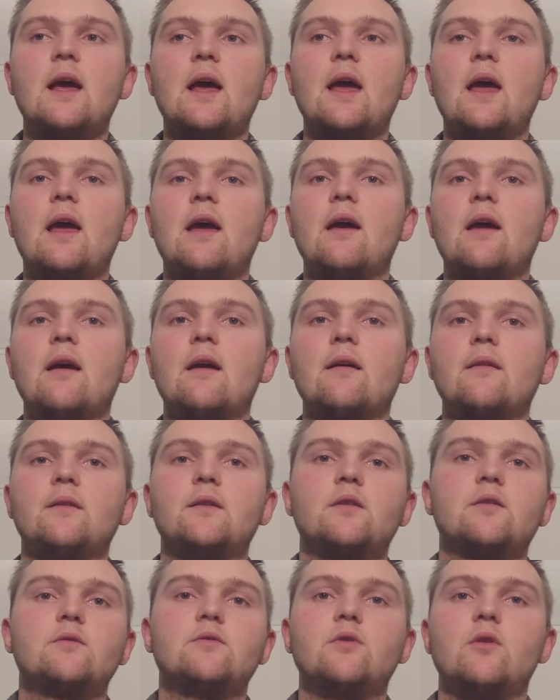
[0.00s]

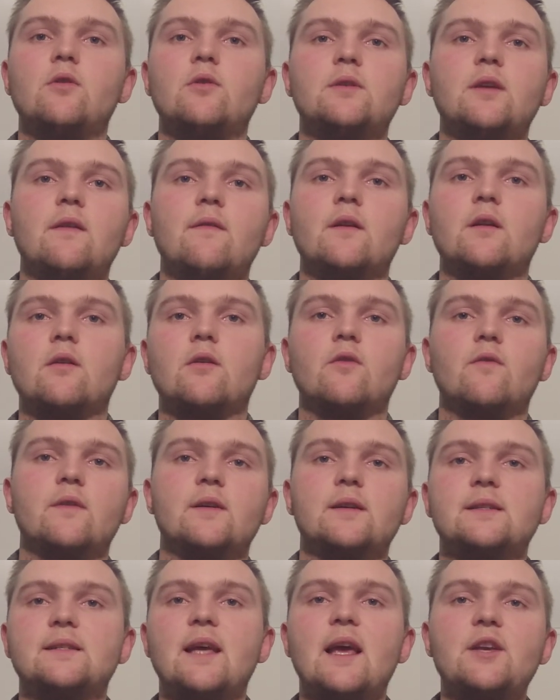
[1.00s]
include even
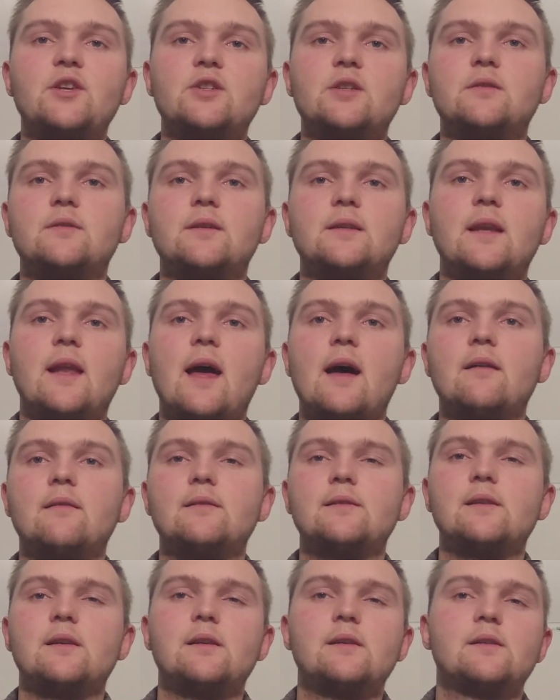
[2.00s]
conversational
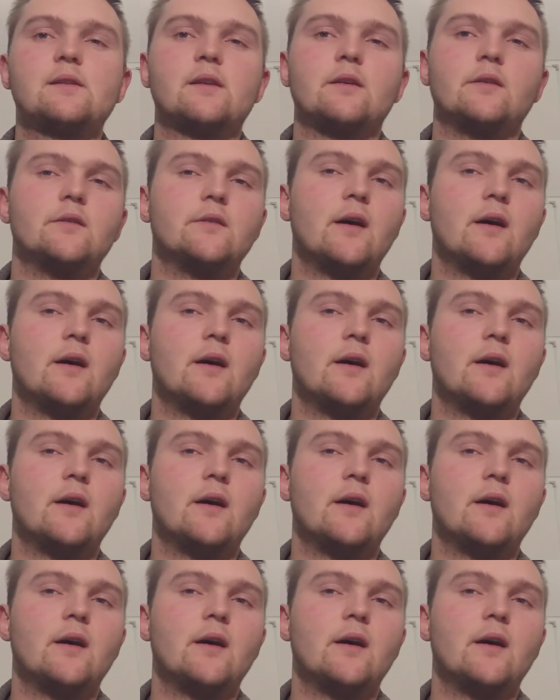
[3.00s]
analysis,